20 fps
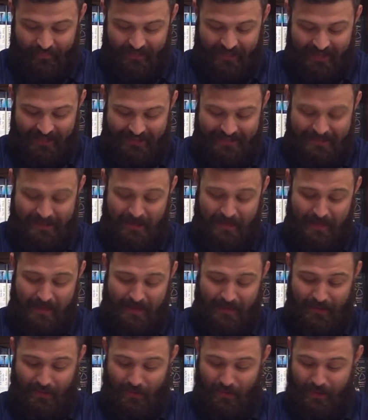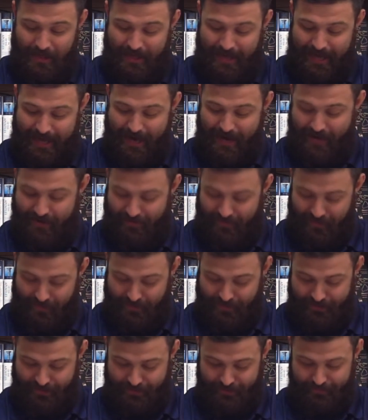Let's talk about the word care
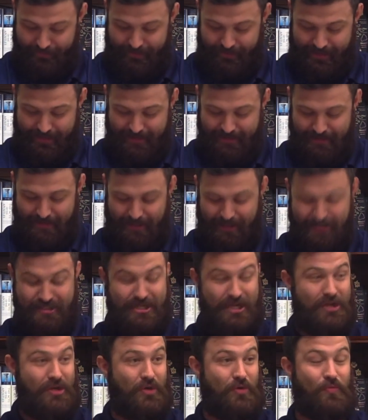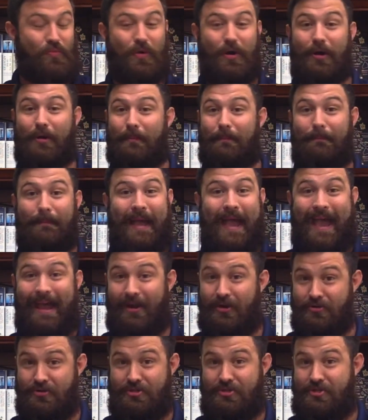first. This means that your work
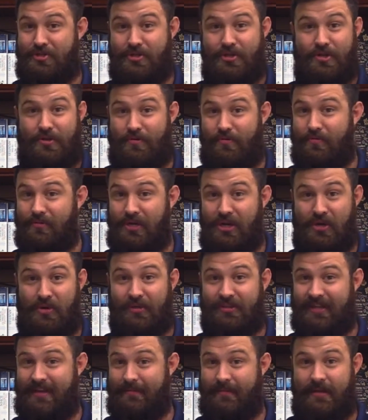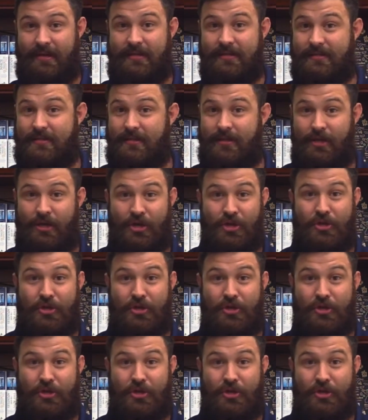matters to you. You know what that means.